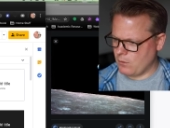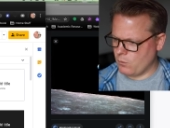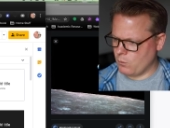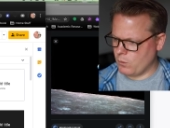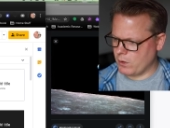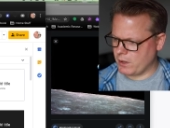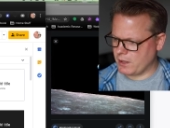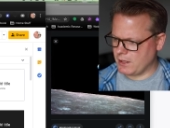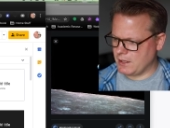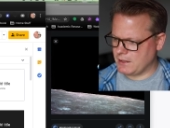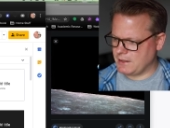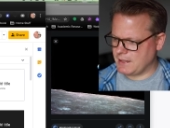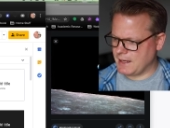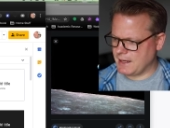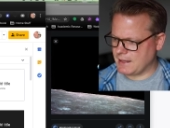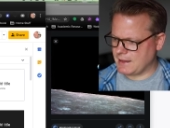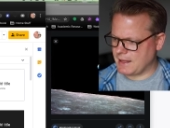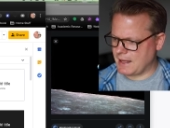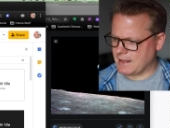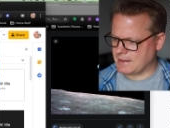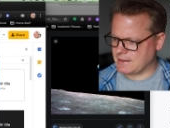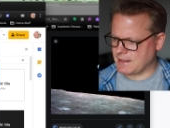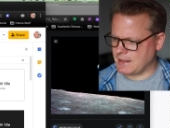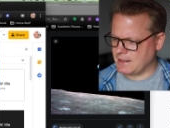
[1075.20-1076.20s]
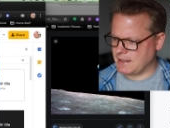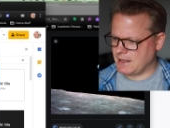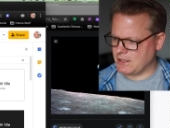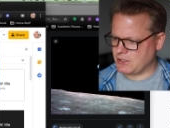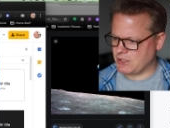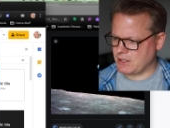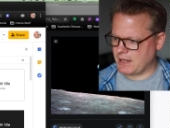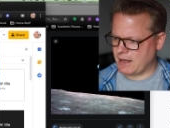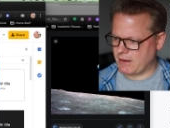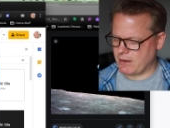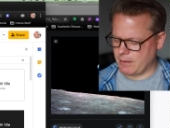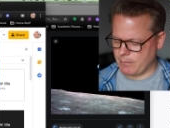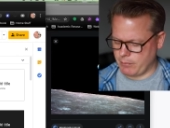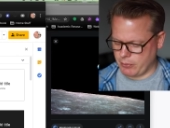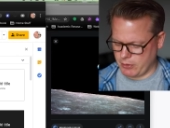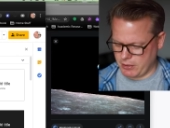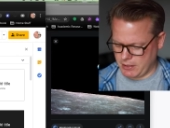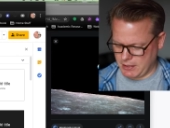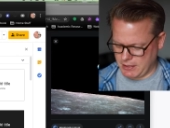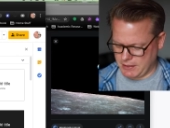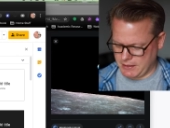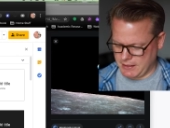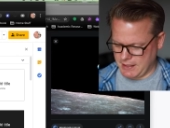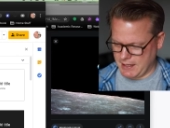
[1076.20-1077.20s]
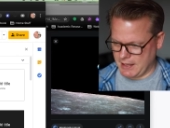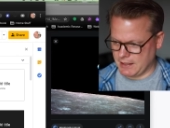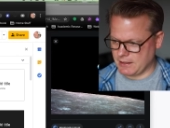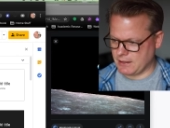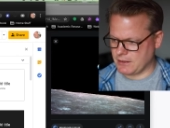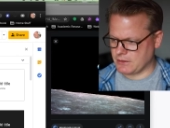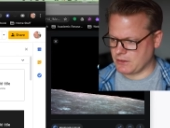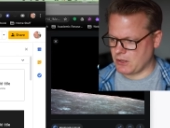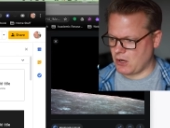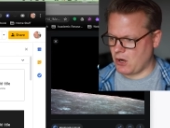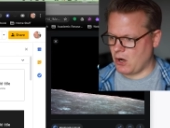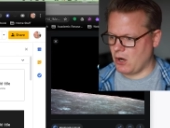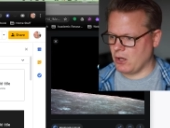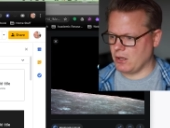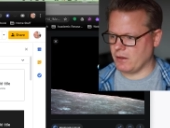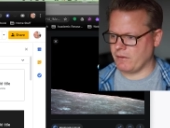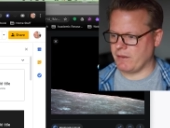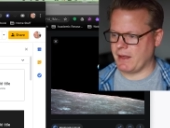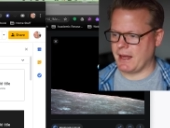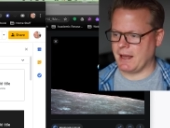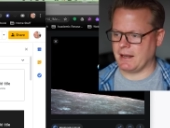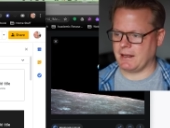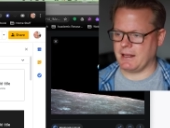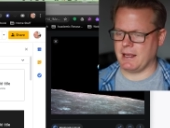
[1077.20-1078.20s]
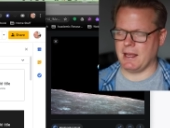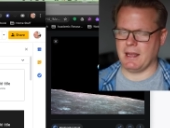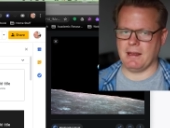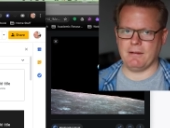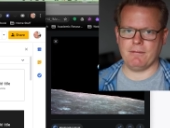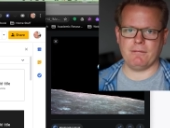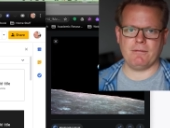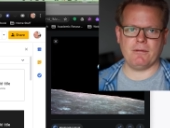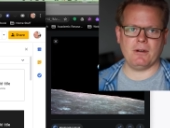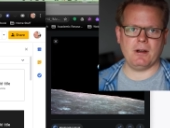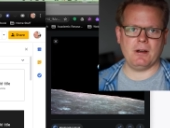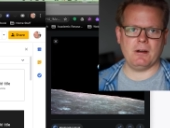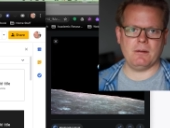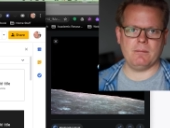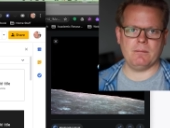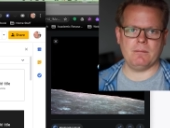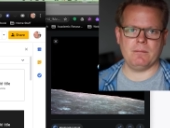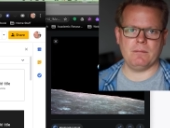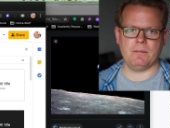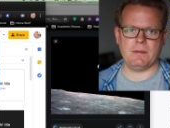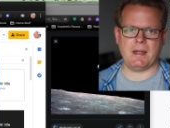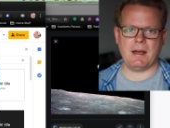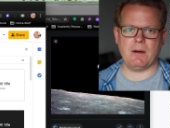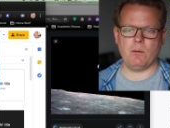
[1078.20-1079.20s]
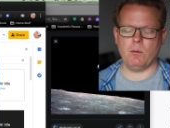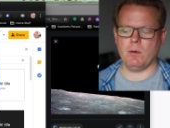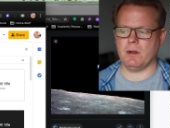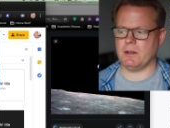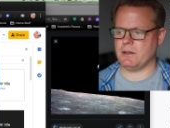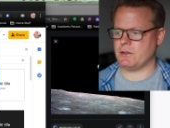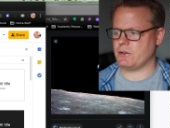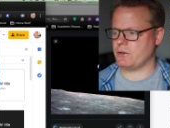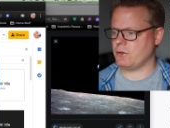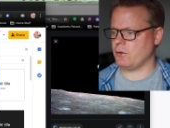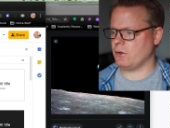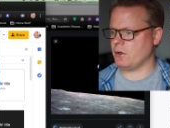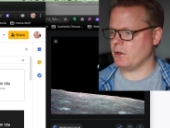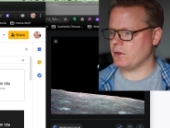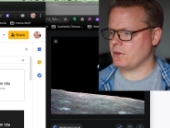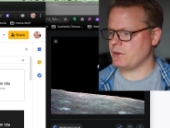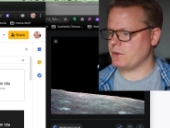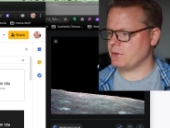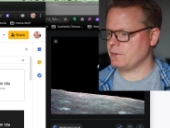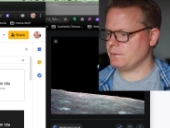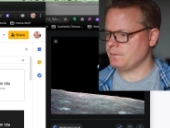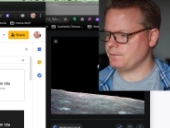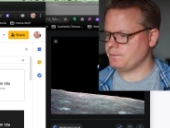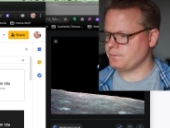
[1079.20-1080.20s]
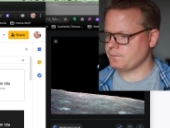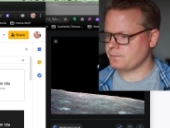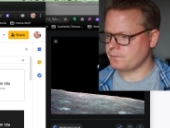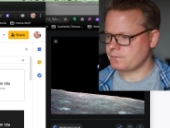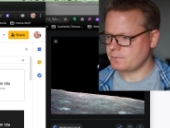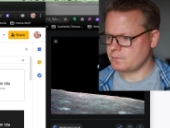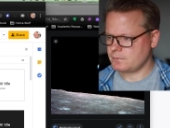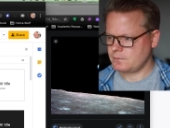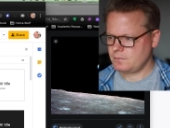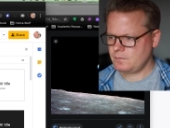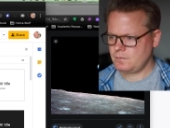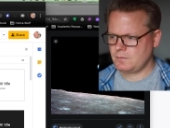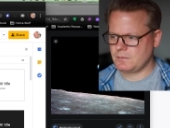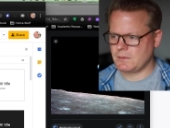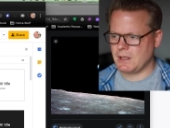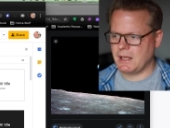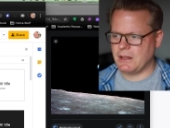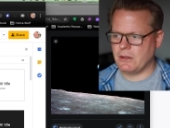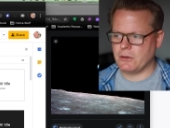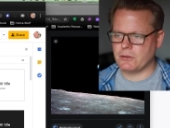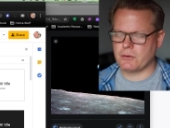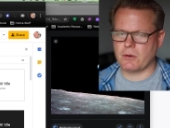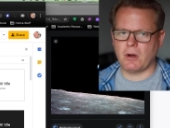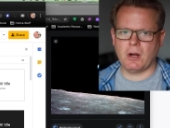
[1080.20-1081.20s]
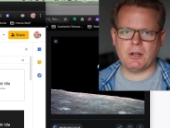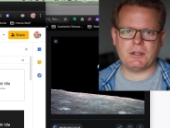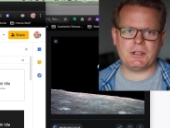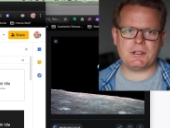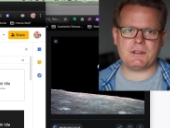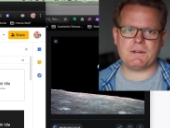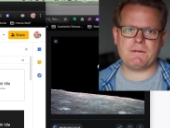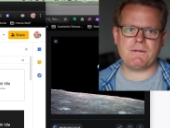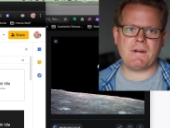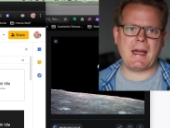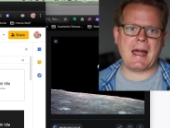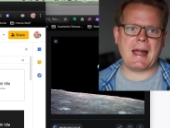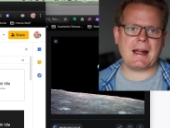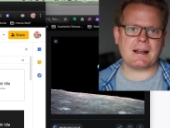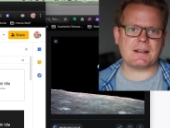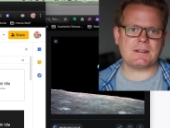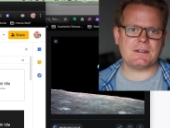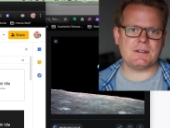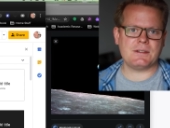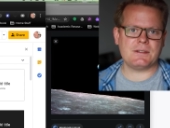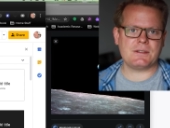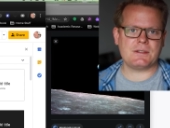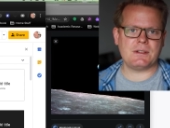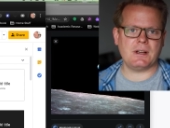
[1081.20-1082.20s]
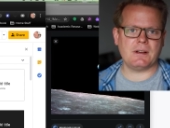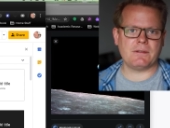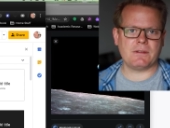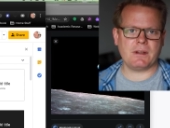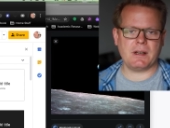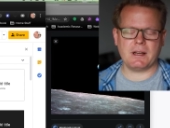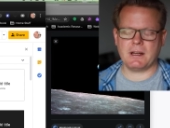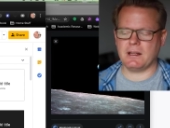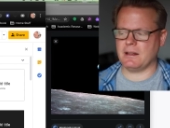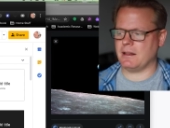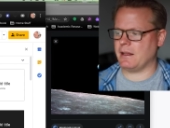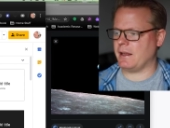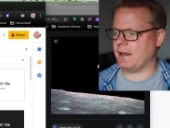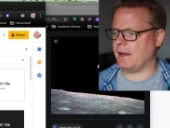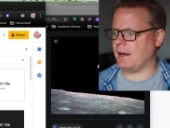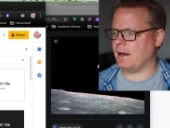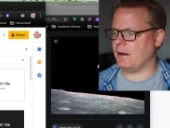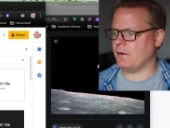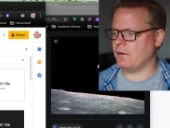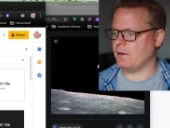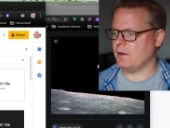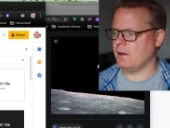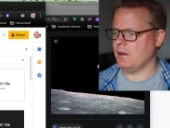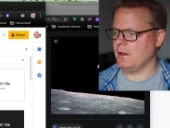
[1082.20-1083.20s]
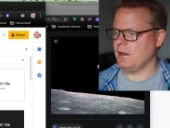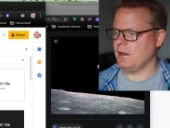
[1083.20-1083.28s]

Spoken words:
We're going to take that citation out and put it at the end because all of that came from that one source. And those are all just facts and stuff that I can lay out.